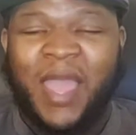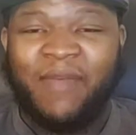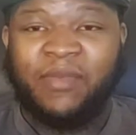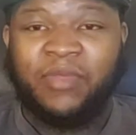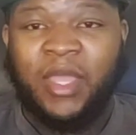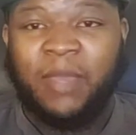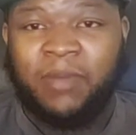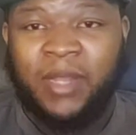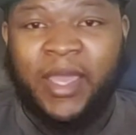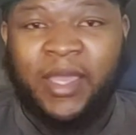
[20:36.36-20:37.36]
I have everything in
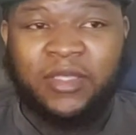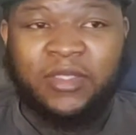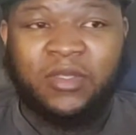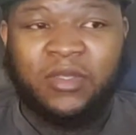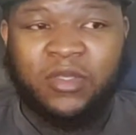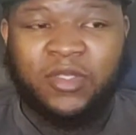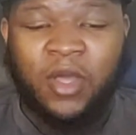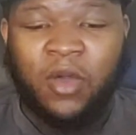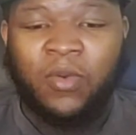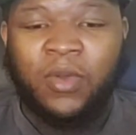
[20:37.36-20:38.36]
place.
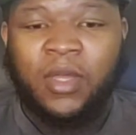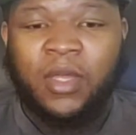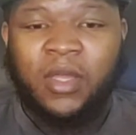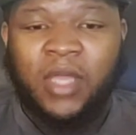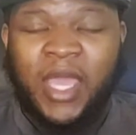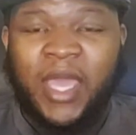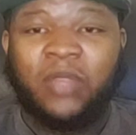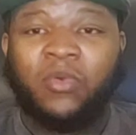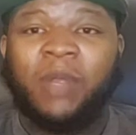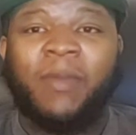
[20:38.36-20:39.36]
So he ain't
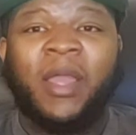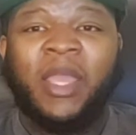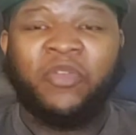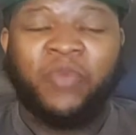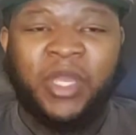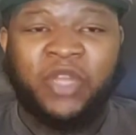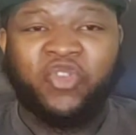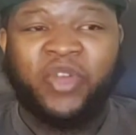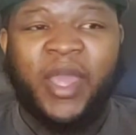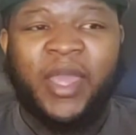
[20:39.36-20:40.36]
got to worry about
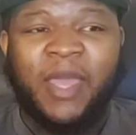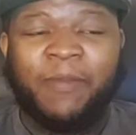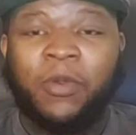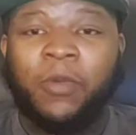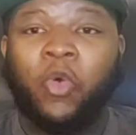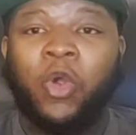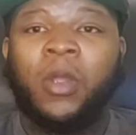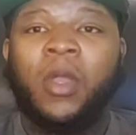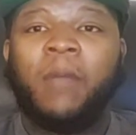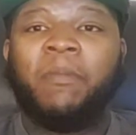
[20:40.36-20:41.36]
re-injuring that hip or,
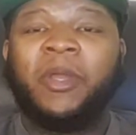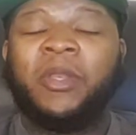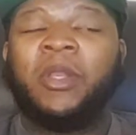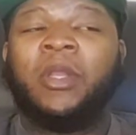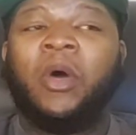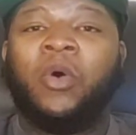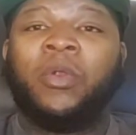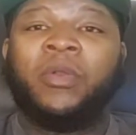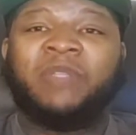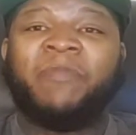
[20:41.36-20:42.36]
or putting the
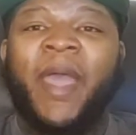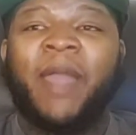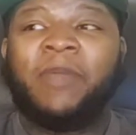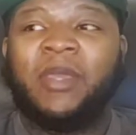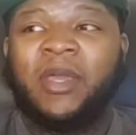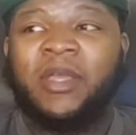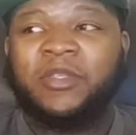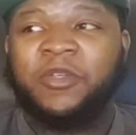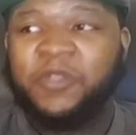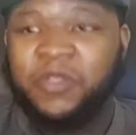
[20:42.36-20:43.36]
load on his back,
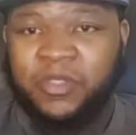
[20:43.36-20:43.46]
because